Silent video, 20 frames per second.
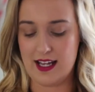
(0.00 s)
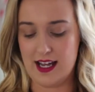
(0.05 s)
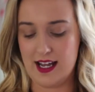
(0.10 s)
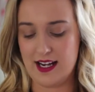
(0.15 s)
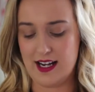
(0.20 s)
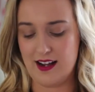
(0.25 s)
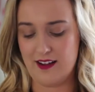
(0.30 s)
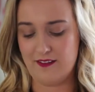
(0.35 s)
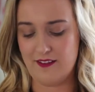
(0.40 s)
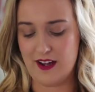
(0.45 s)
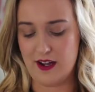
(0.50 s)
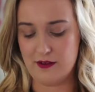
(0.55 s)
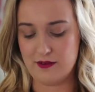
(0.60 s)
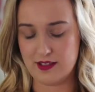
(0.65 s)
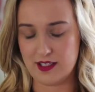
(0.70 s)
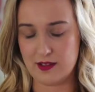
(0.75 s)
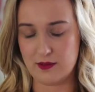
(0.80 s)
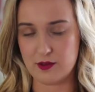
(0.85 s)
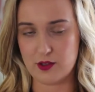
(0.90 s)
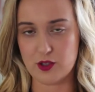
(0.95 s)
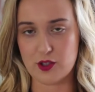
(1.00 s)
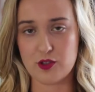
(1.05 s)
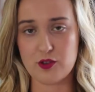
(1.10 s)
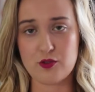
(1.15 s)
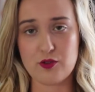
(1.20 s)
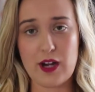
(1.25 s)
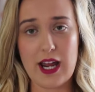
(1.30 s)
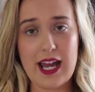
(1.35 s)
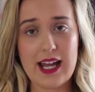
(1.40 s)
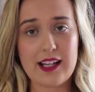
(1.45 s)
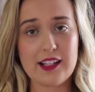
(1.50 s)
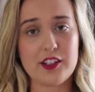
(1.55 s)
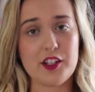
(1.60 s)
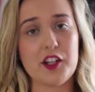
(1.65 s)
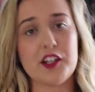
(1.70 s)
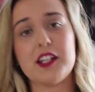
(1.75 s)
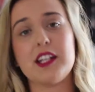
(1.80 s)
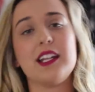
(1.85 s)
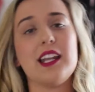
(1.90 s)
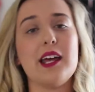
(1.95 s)
and I found it just dragged
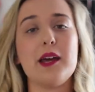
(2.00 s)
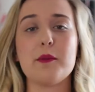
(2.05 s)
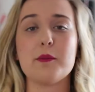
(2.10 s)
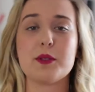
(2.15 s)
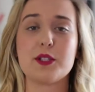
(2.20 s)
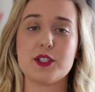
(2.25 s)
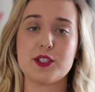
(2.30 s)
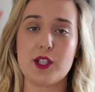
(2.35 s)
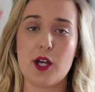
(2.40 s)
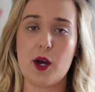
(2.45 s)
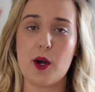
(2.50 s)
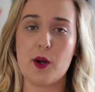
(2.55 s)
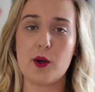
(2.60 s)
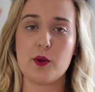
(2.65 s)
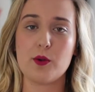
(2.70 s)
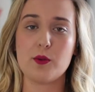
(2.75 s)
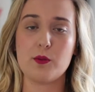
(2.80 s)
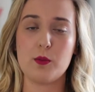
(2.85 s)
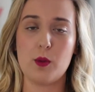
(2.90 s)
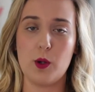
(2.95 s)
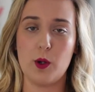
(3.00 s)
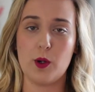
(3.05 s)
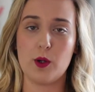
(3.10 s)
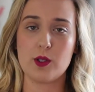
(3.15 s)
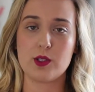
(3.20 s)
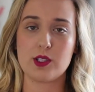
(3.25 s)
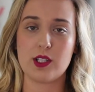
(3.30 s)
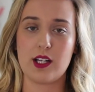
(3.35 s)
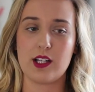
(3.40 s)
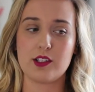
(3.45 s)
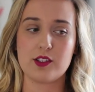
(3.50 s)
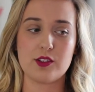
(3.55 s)
on the lips so much.